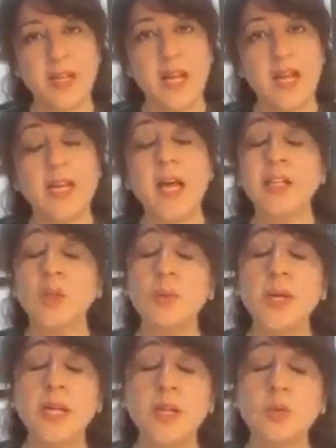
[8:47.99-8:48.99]
Another
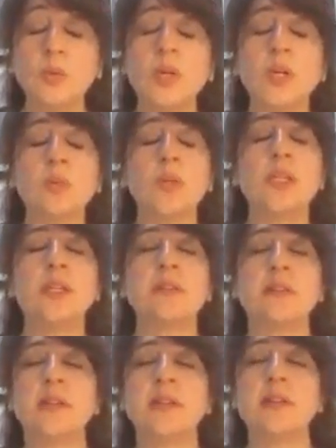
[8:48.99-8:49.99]
way to work with this
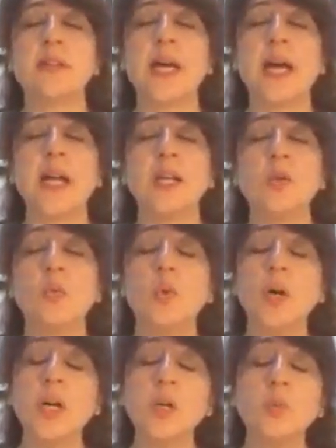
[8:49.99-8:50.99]
is that
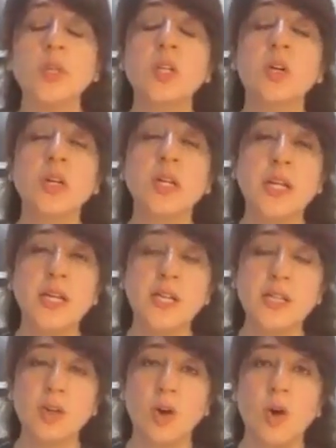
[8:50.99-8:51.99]
work with your
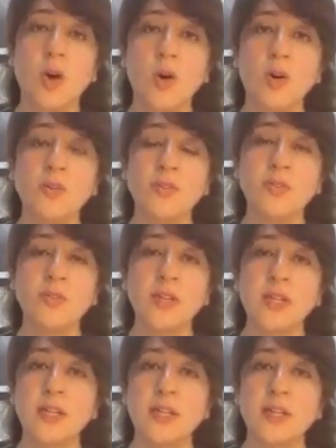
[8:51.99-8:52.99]
guilt of
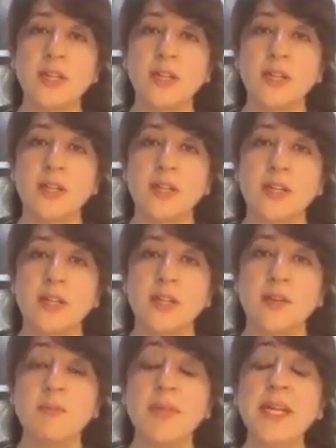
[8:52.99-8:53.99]

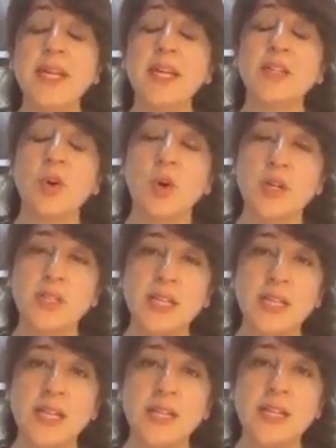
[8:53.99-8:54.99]
being
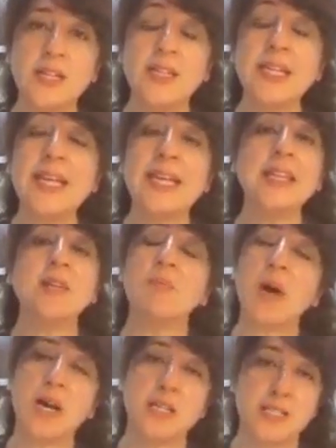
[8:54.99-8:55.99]
authoritarian in the
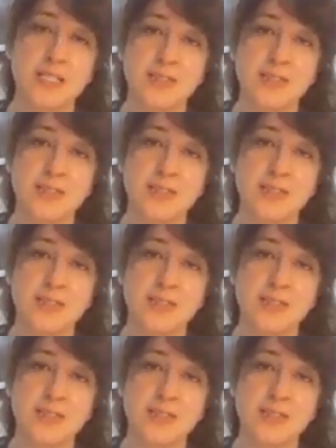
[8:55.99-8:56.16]
past.